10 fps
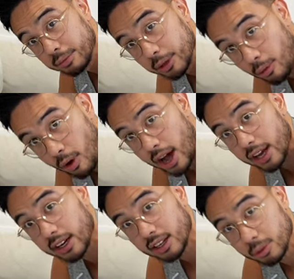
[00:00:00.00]
bit
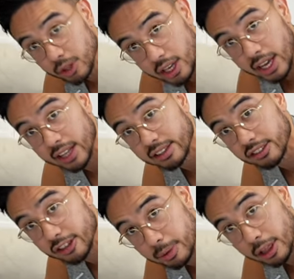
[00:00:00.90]
wider with your hands,
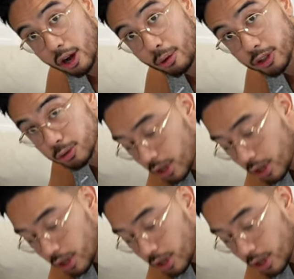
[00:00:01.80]
even a bit lower as